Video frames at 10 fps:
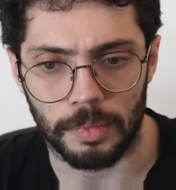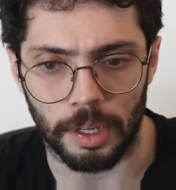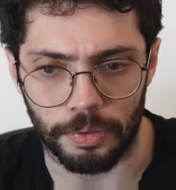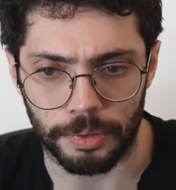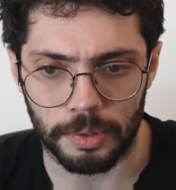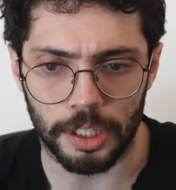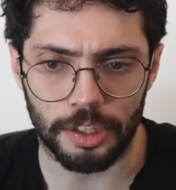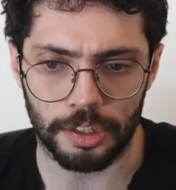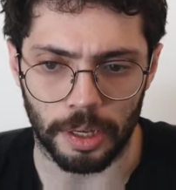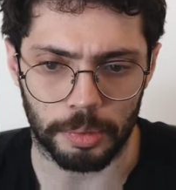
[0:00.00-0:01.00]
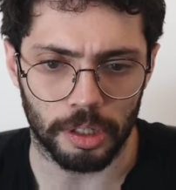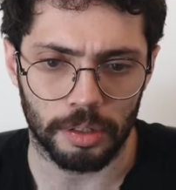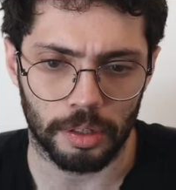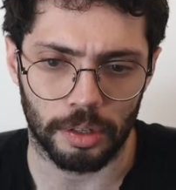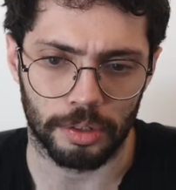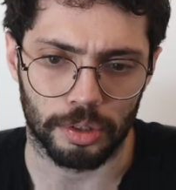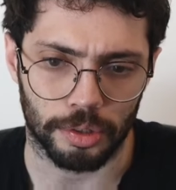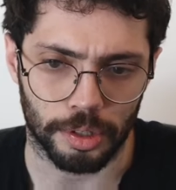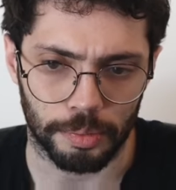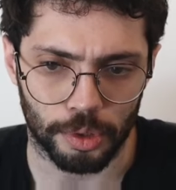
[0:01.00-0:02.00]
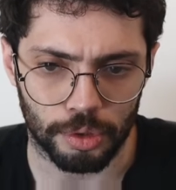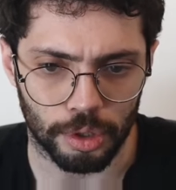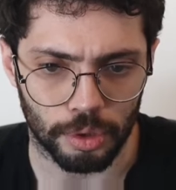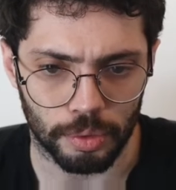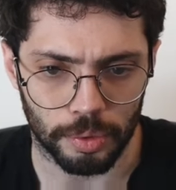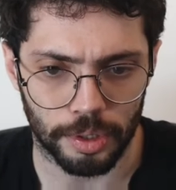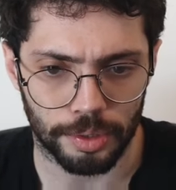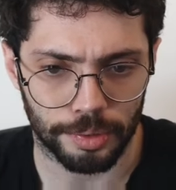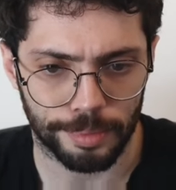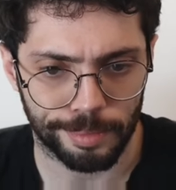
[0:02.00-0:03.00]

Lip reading: If this is empty, sorry, I'm using null, right?